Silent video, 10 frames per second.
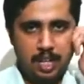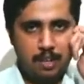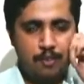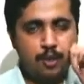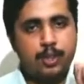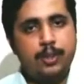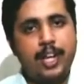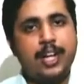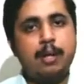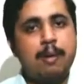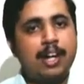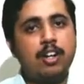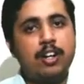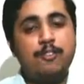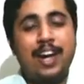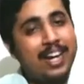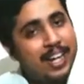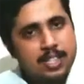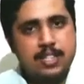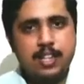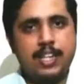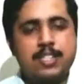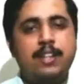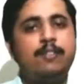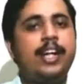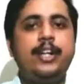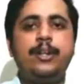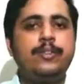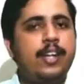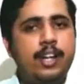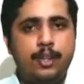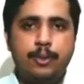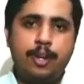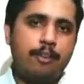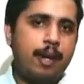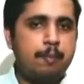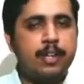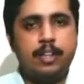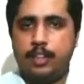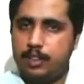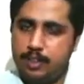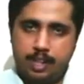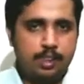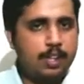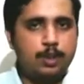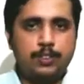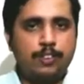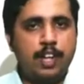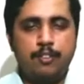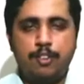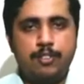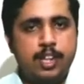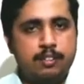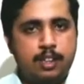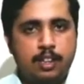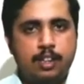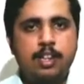If you want to take it back on a finance lease, then why did you sell it? You could have kept it till the useful life of the asset.